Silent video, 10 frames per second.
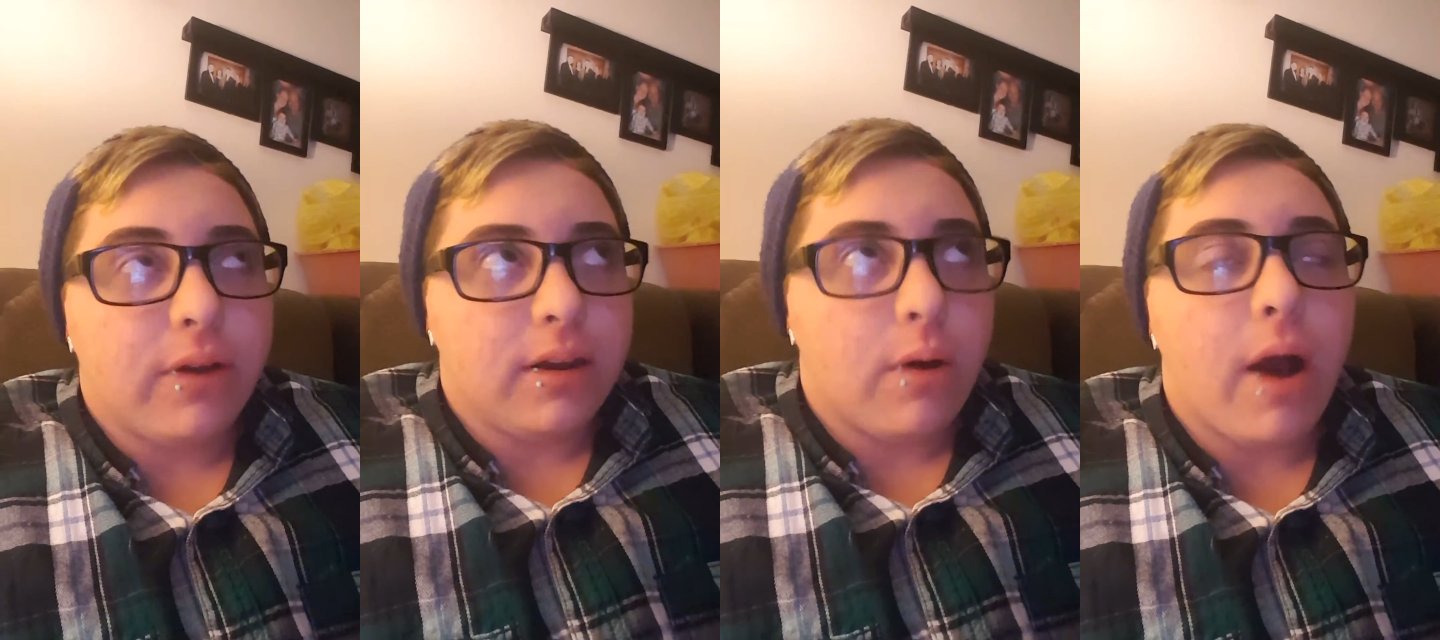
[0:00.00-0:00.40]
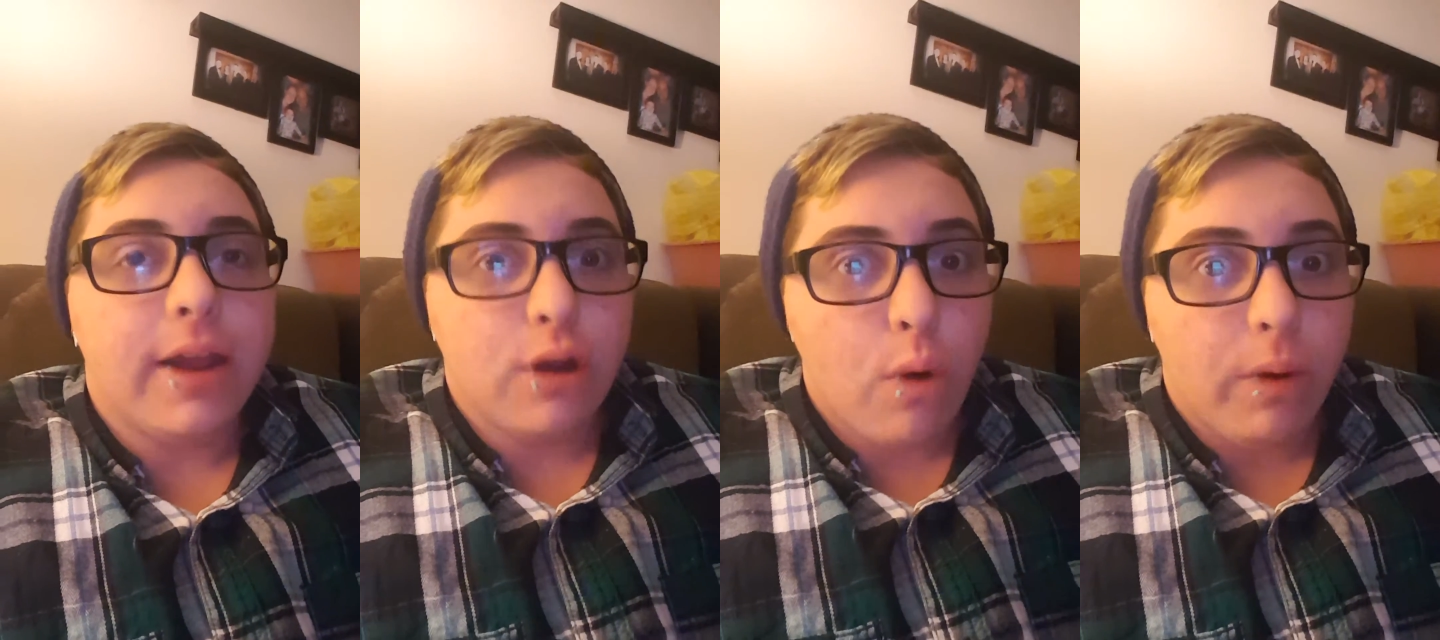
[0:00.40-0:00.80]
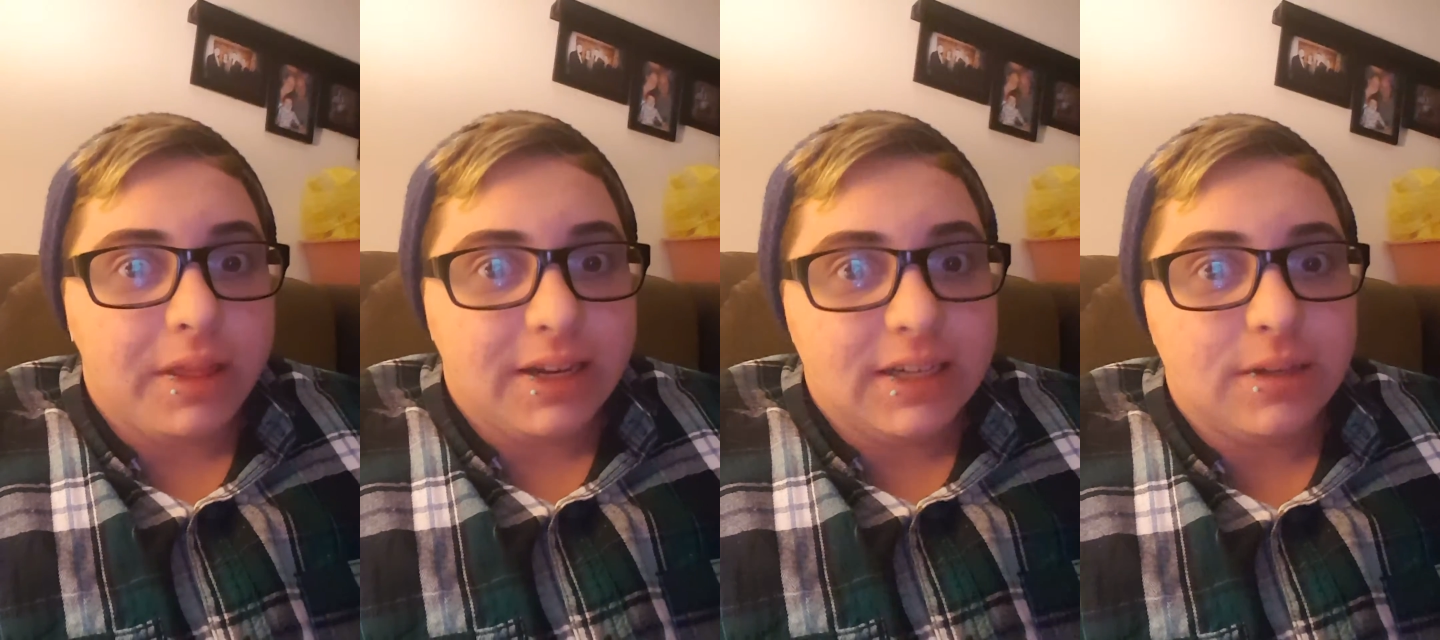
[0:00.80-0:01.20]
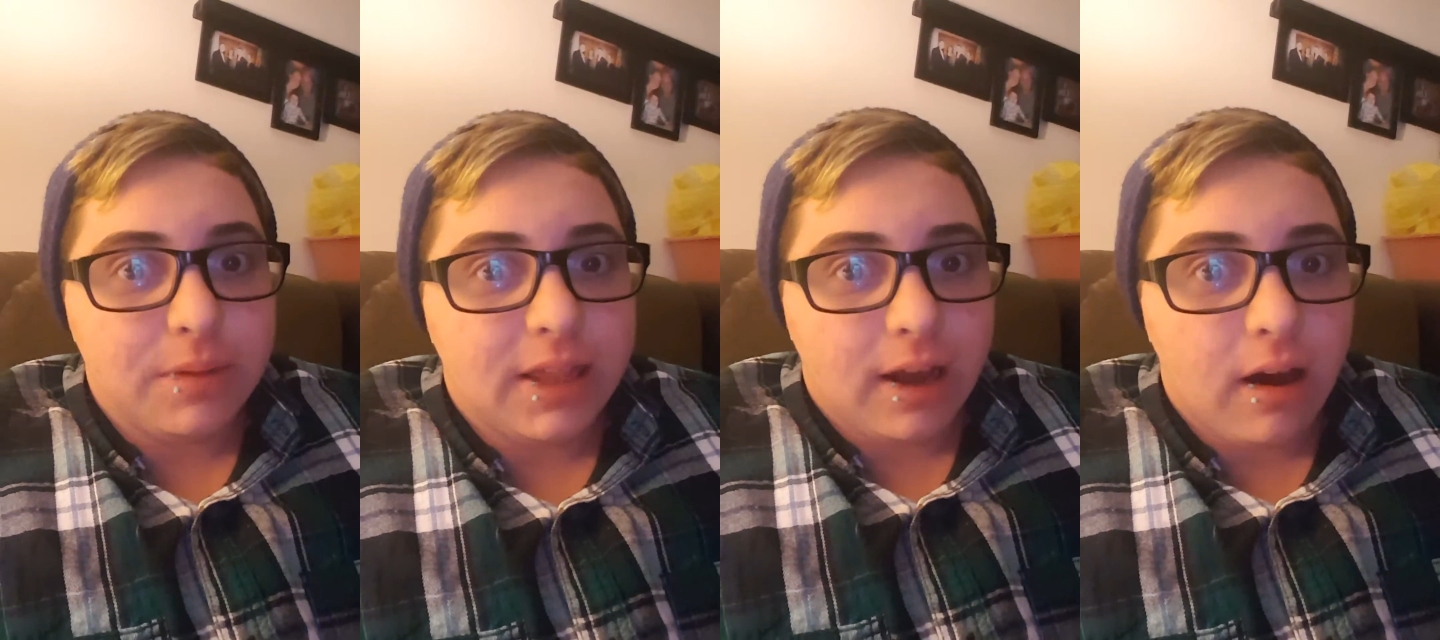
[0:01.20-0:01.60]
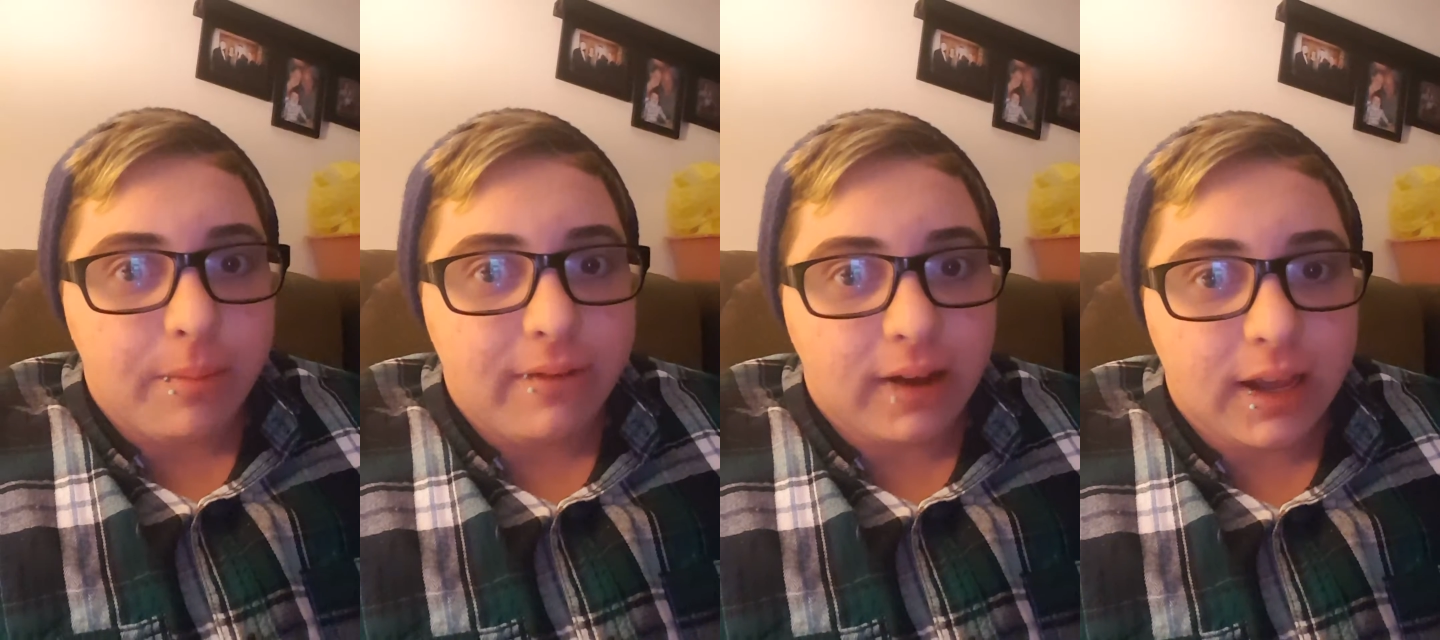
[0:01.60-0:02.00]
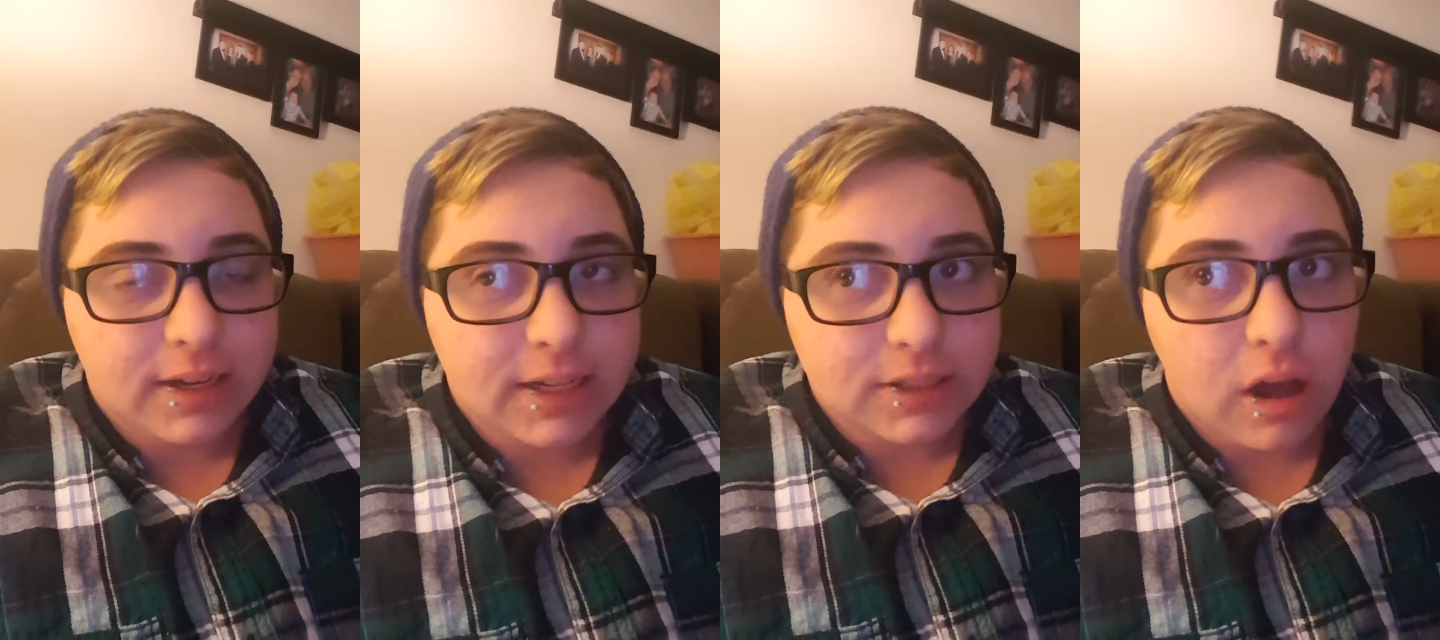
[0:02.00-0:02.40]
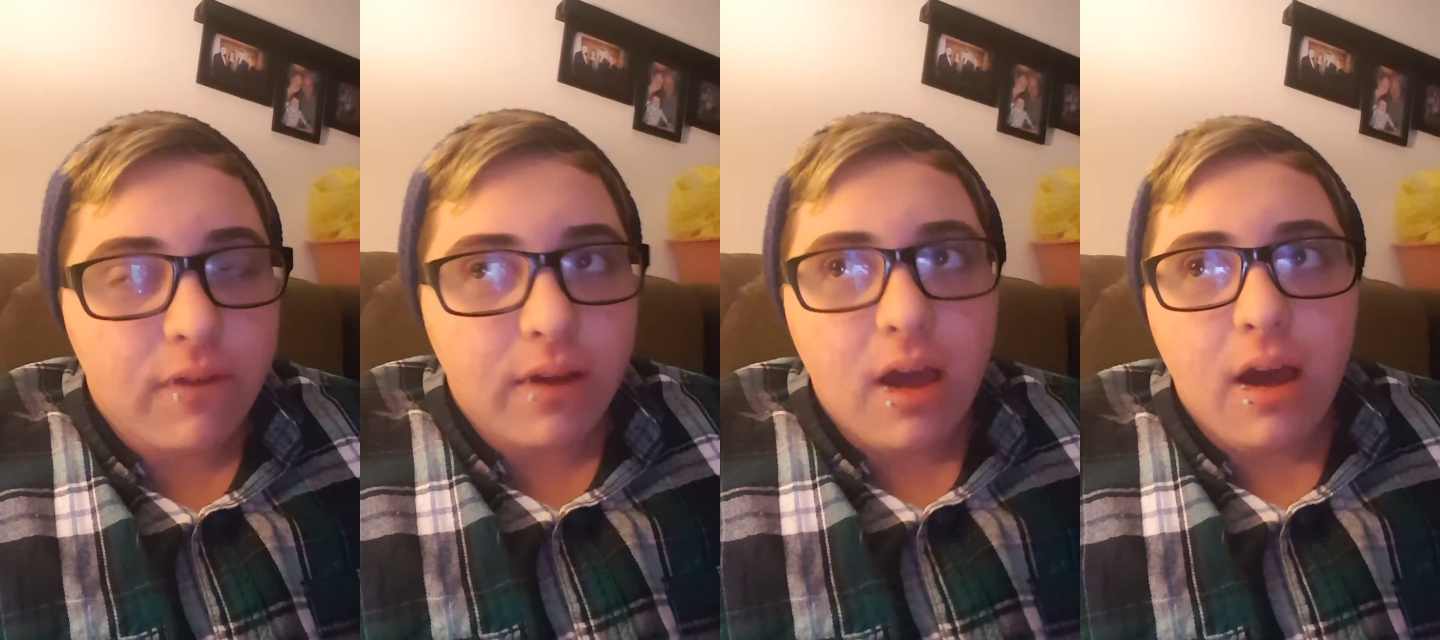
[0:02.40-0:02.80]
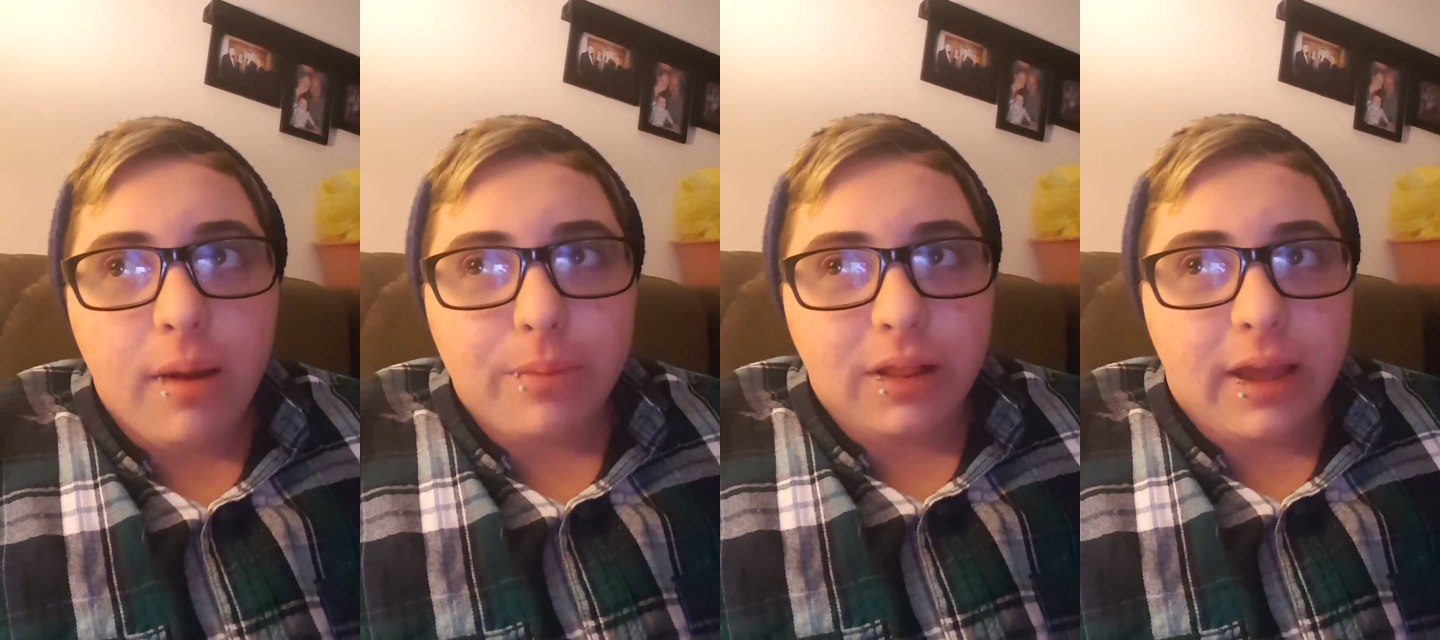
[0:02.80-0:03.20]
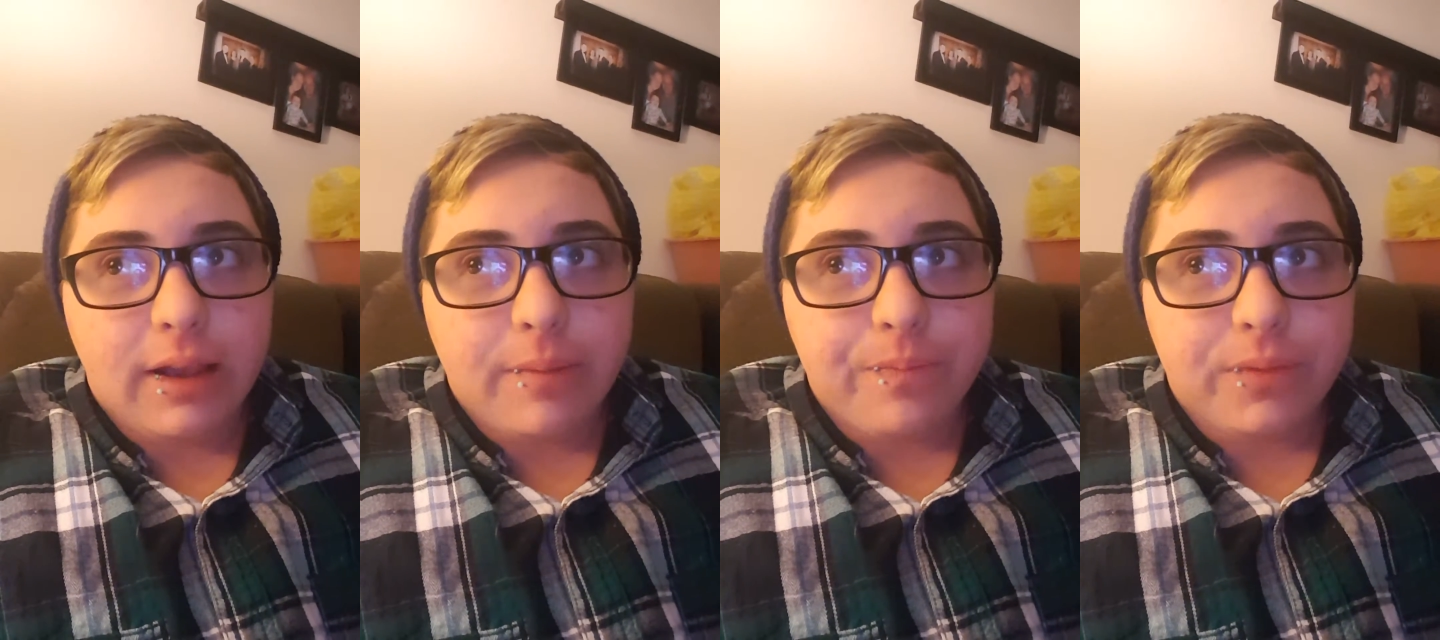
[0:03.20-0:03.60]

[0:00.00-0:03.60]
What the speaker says: Okay, no, I know what they did to me. They cut my fucking tits off. But like